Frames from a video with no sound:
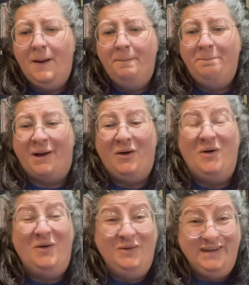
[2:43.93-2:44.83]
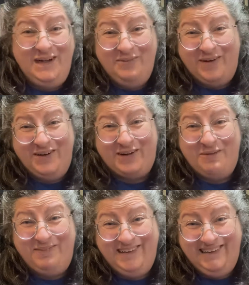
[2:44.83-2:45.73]
but only when you're
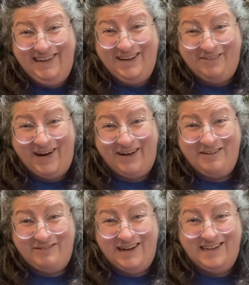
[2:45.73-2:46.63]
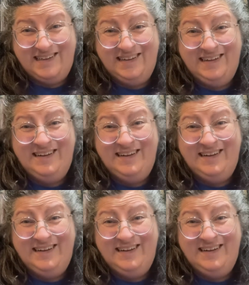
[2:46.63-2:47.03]
completely aware of it.